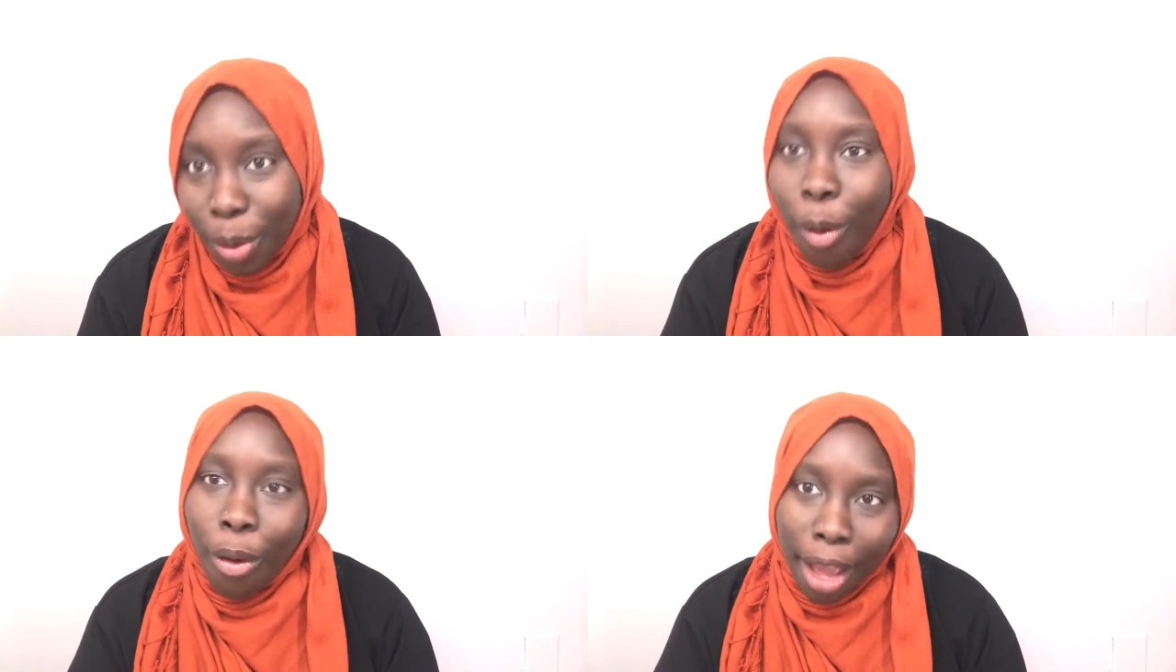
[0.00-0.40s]

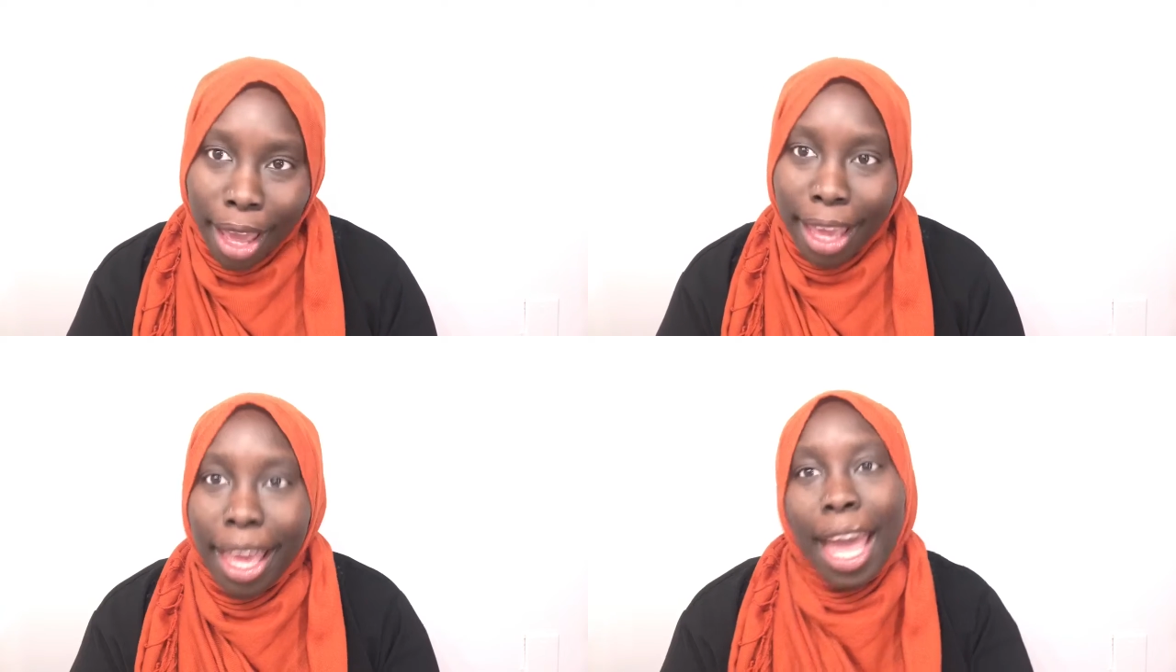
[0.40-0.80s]

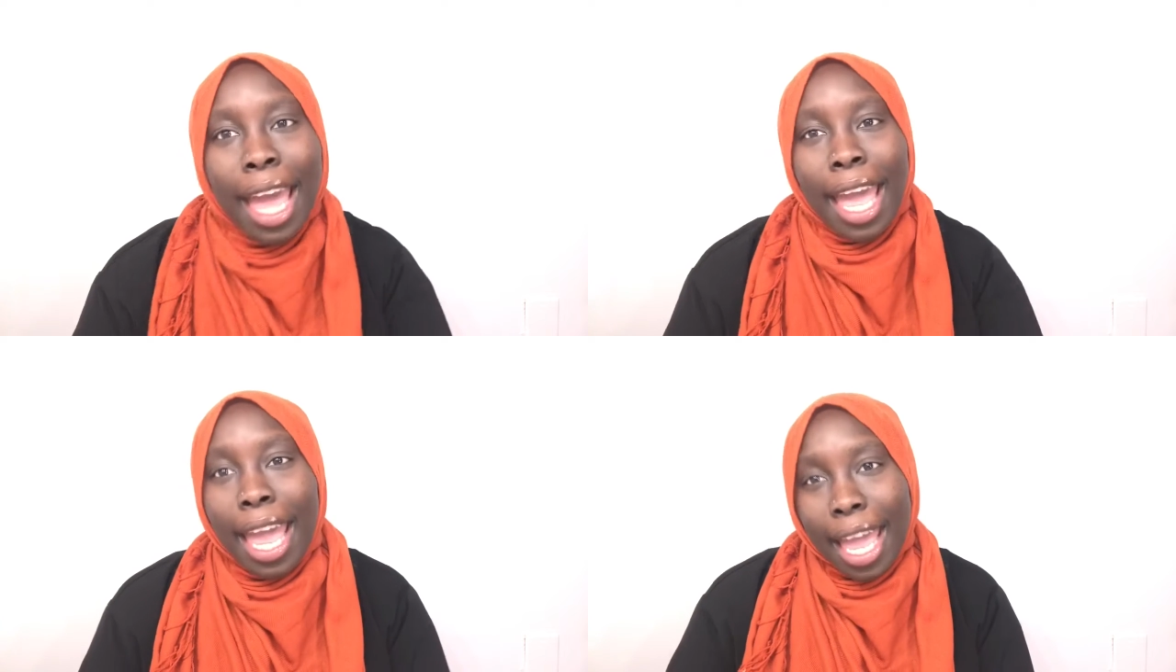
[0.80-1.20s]
Okay,
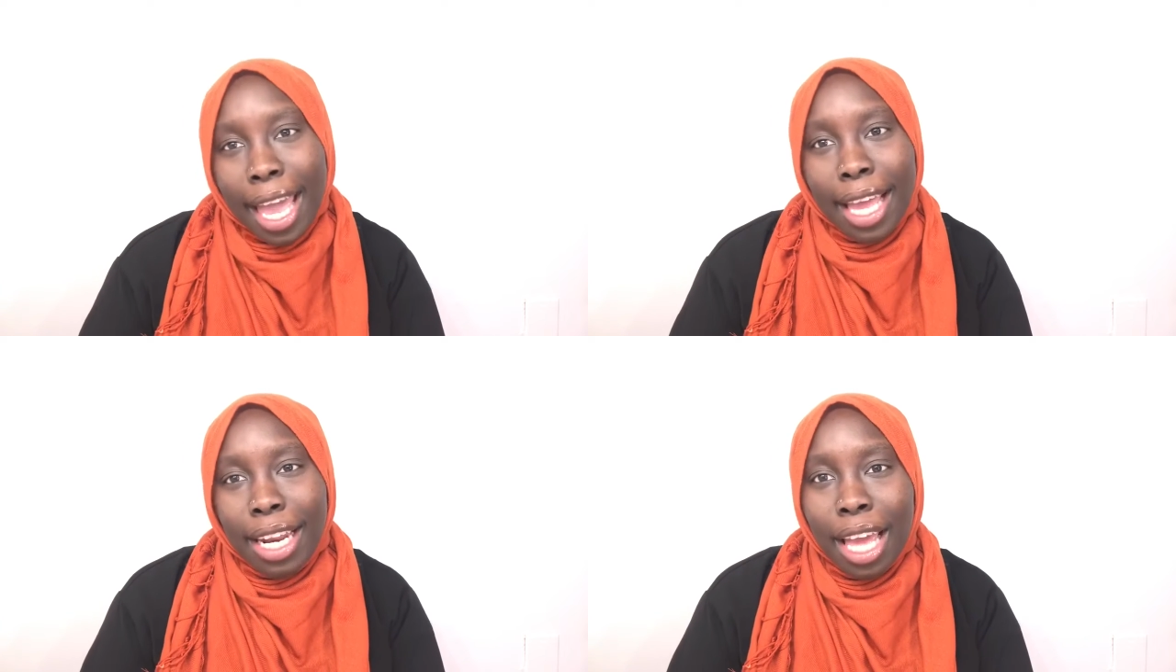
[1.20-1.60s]

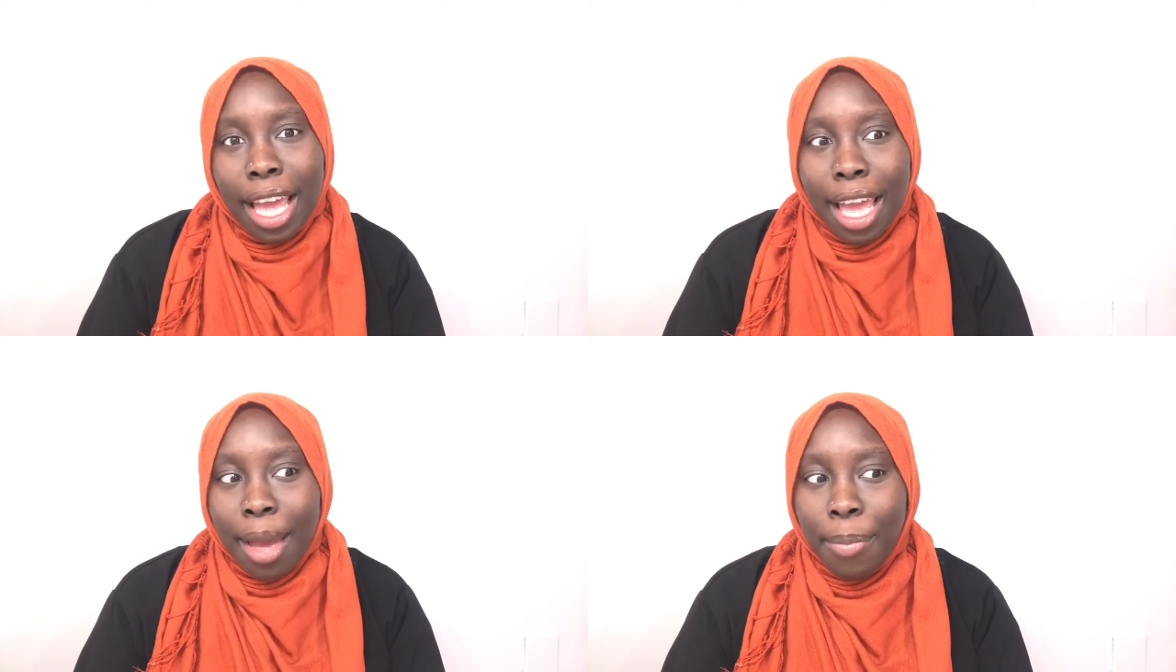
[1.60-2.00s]
and
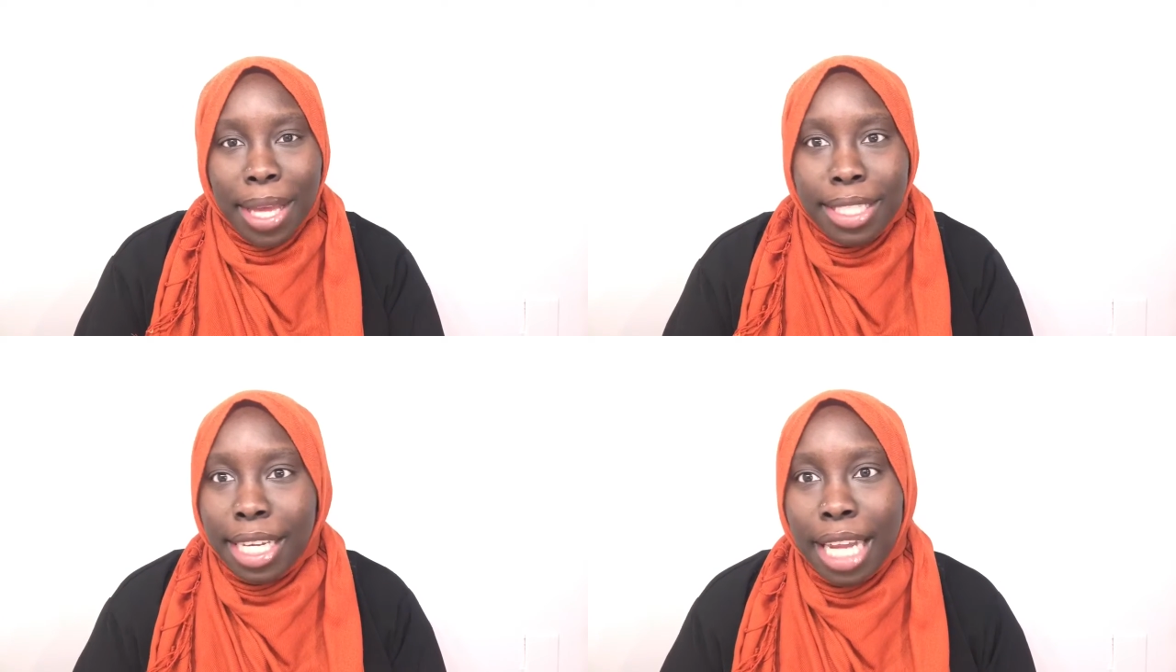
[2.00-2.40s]

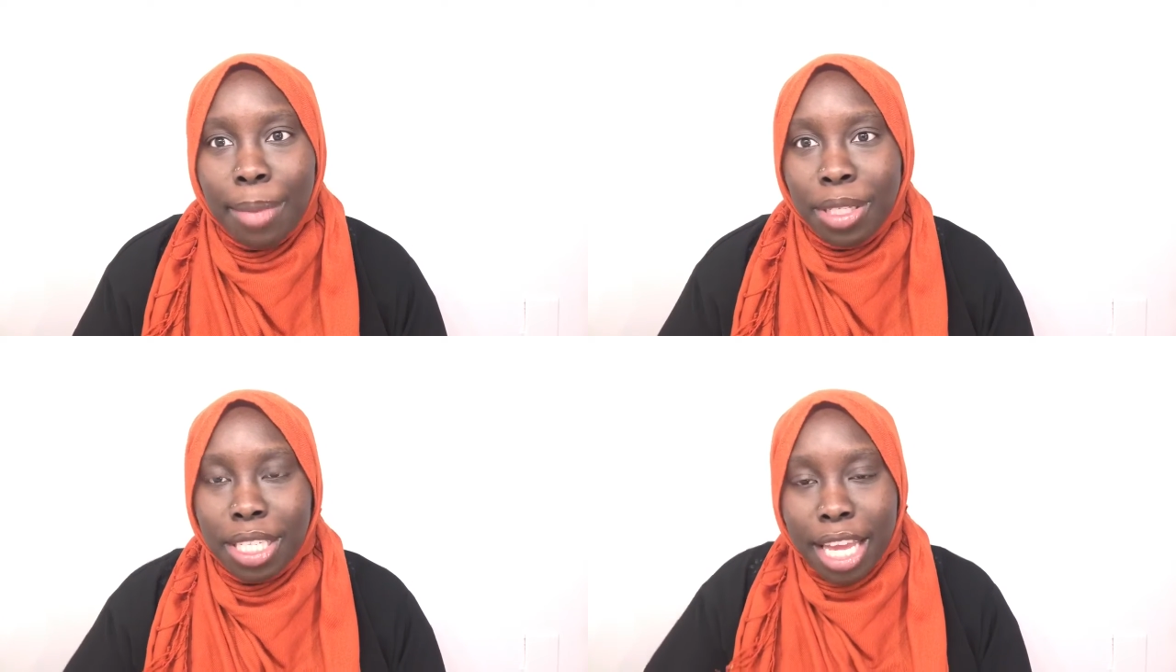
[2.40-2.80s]
basically, I'm
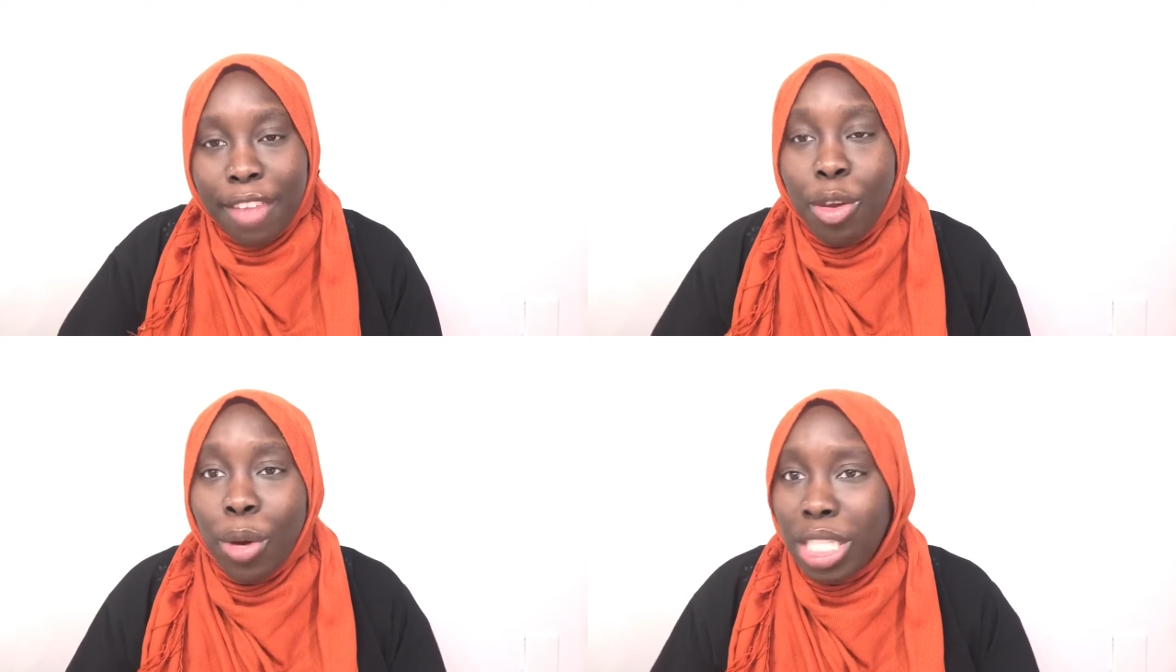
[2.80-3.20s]
just saying, if
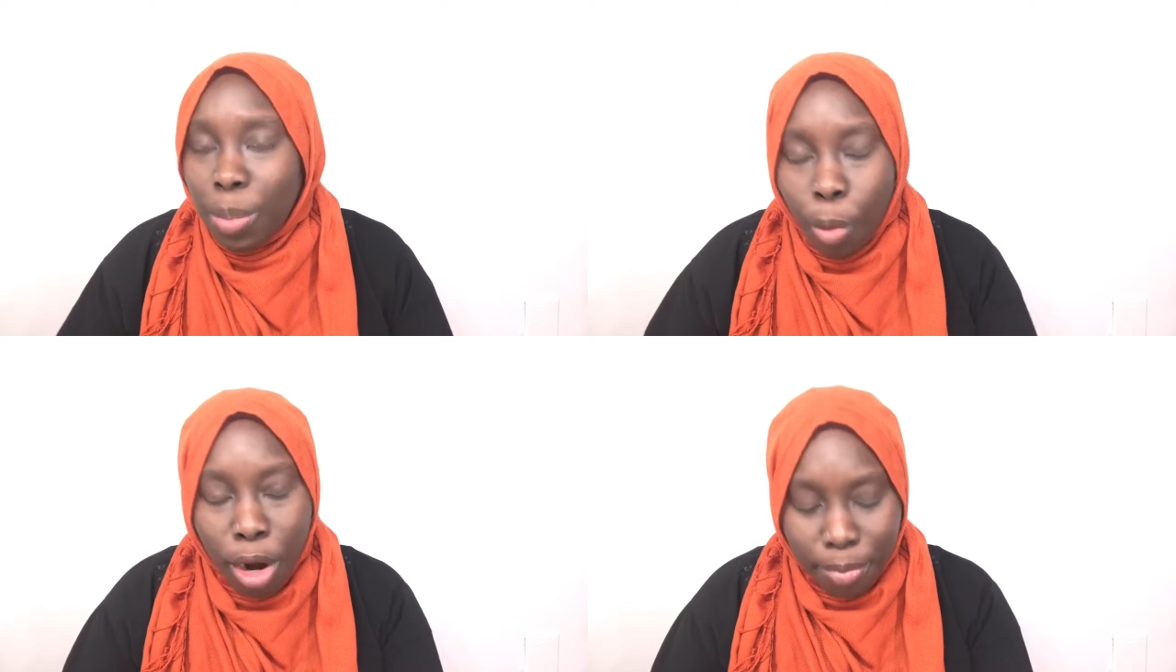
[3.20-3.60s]
you want to
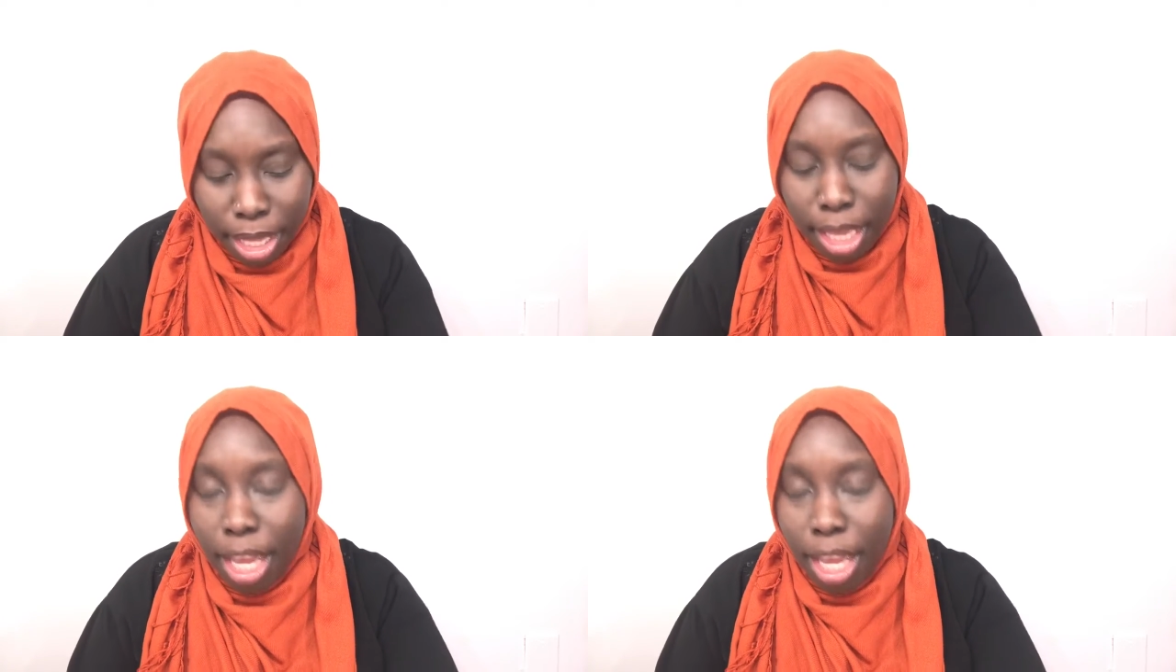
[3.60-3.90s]
support me,